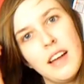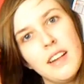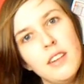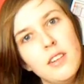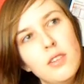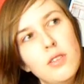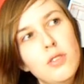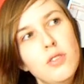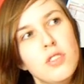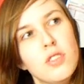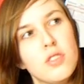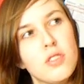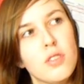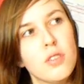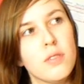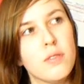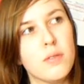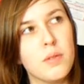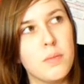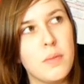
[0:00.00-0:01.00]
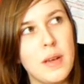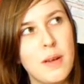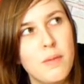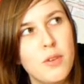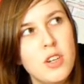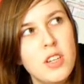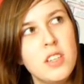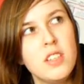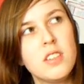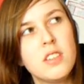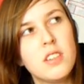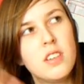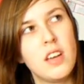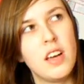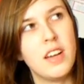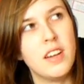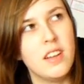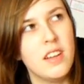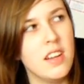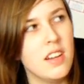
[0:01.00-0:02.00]
and loses all of her memories,
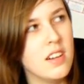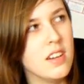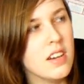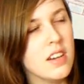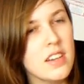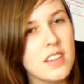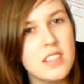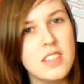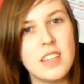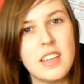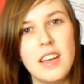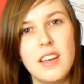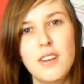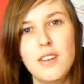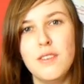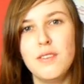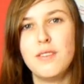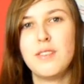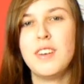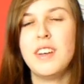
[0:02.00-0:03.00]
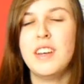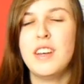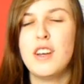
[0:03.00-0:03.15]
and then has to kind of